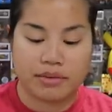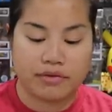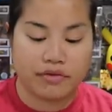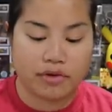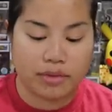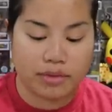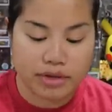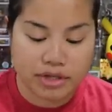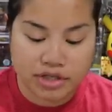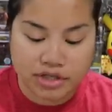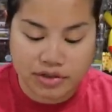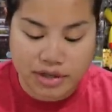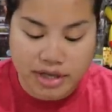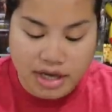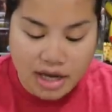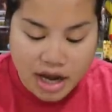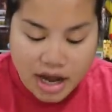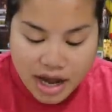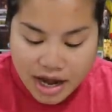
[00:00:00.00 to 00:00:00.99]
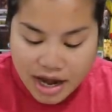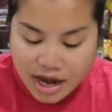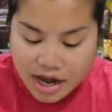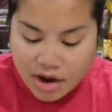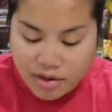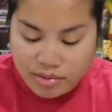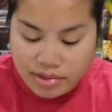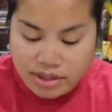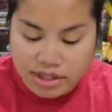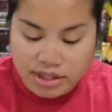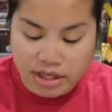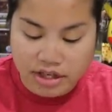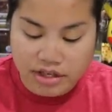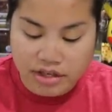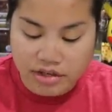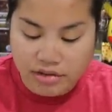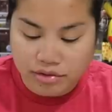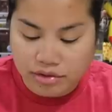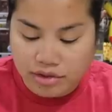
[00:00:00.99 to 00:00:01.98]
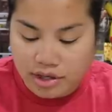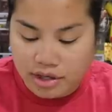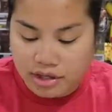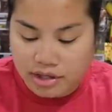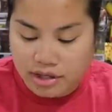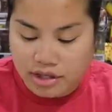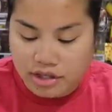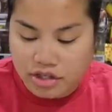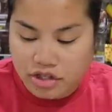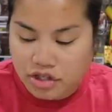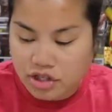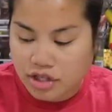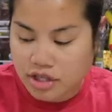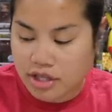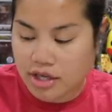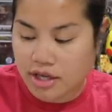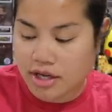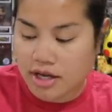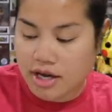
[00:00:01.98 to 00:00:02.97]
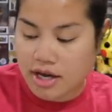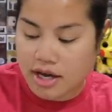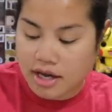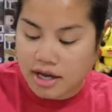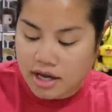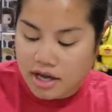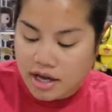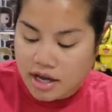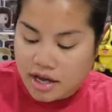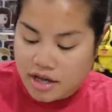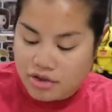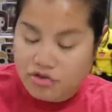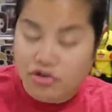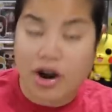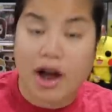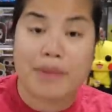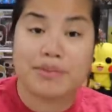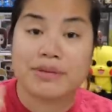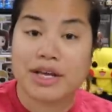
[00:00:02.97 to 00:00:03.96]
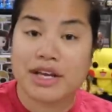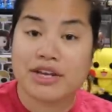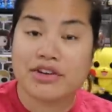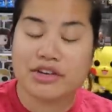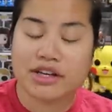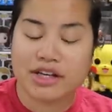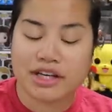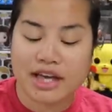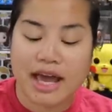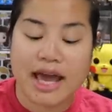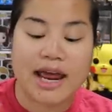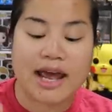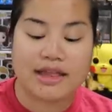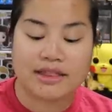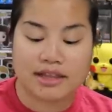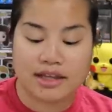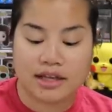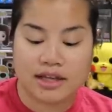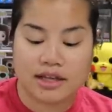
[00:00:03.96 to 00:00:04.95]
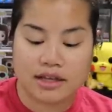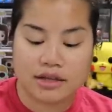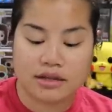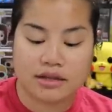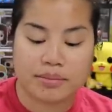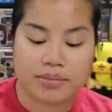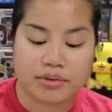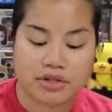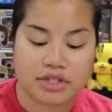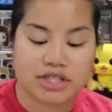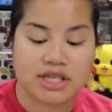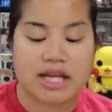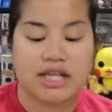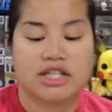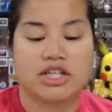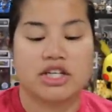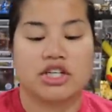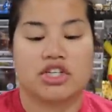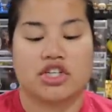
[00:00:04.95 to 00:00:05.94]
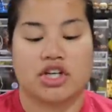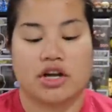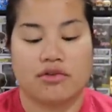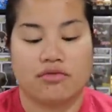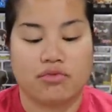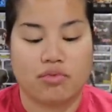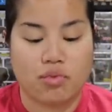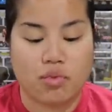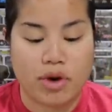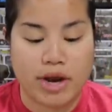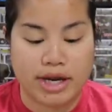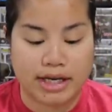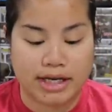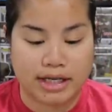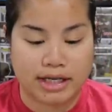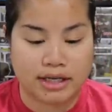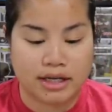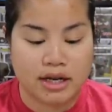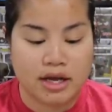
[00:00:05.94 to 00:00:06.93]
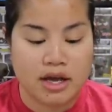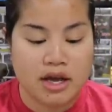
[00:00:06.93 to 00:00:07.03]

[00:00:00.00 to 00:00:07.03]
Before we do it, I always tell you that the drops that you can get and the percentage of winning.